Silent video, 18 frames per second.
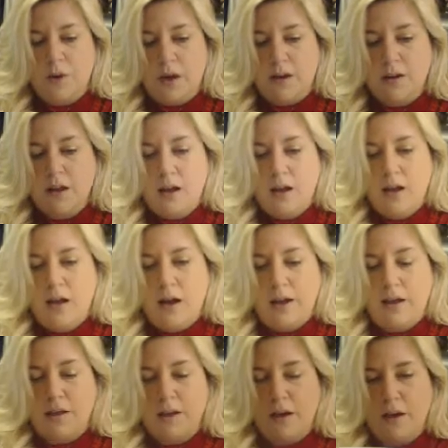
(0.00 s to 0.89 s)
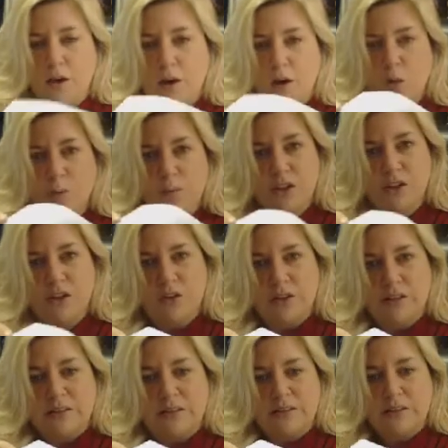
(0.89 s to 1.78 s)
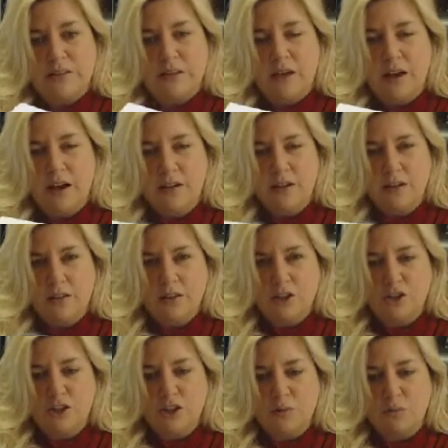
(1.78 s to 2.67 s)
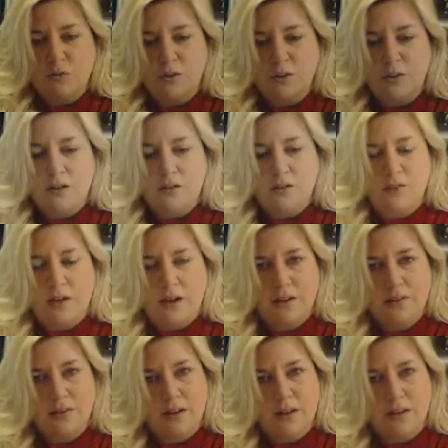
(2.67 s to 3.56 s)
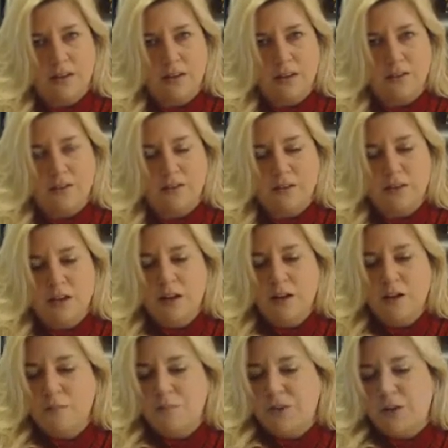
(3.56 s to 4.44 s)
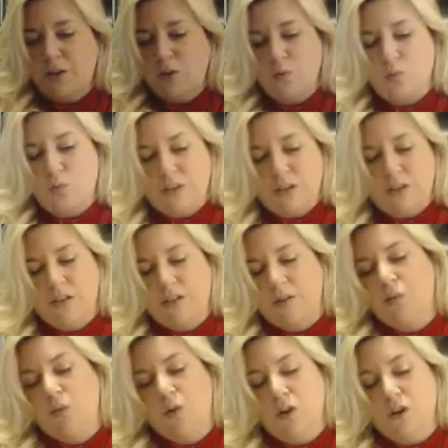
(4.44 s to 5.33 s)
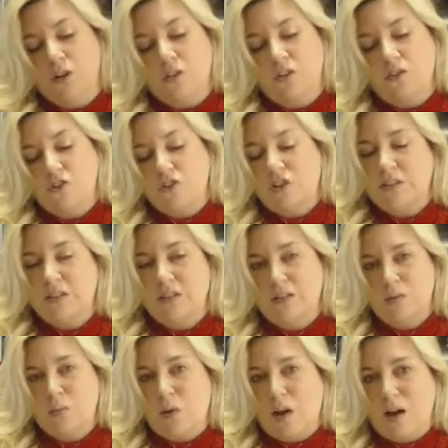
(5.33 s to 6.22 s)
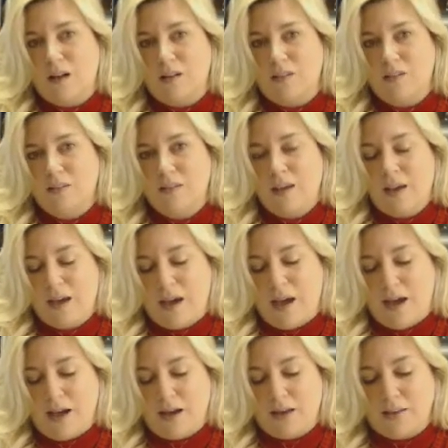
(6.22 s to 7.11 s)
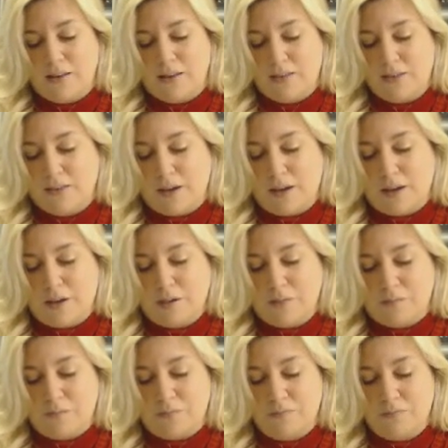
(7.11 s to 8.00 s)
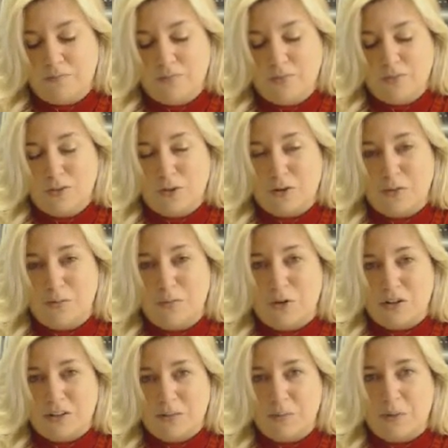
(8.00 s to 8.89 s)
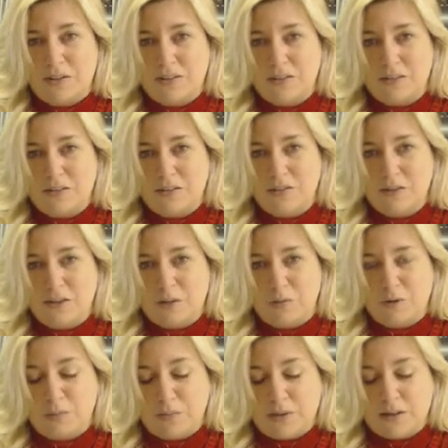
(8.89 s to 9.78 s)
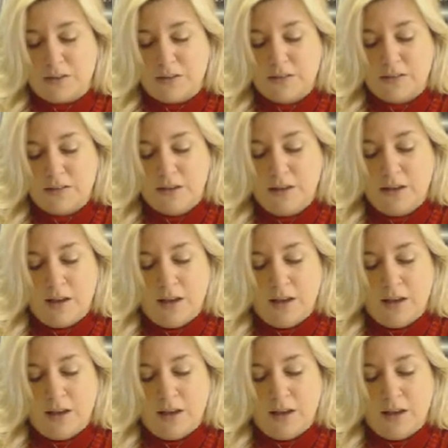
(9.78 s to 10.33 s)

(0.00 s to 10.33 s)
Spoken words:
But I hope that you can see kind of the shimmery effect that it gives, and it really works just as well as those more expensive Glimmer mists.